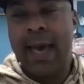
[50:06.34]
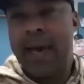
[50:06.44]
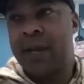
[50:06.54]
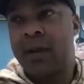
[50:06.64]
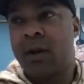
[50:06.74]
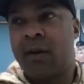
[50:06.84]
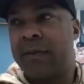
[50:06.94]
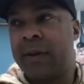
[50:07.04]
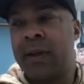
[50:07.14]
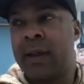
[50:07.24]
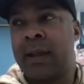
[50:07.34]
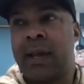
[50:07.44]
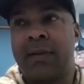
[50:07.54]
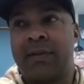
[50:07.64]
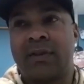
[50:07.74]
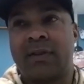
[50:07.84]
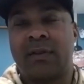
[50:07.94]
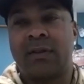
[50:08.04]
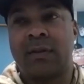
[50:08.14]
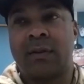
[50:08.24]
I mean, golf, again, this
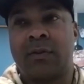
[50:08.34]
is